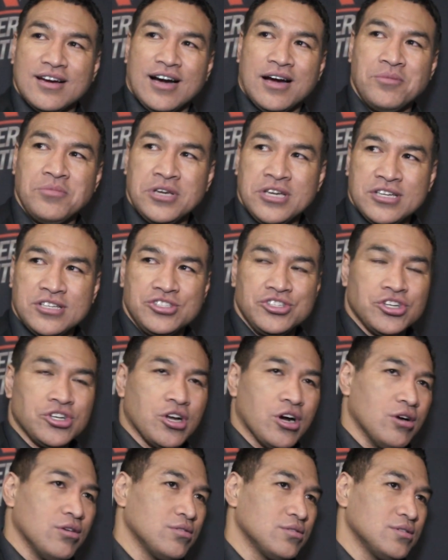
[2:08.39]
I mean, you
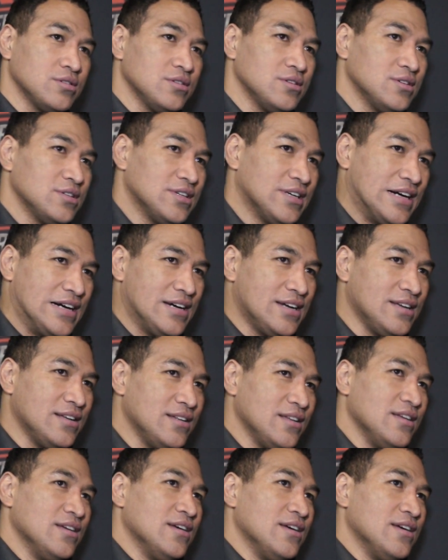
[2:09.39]
know, uh,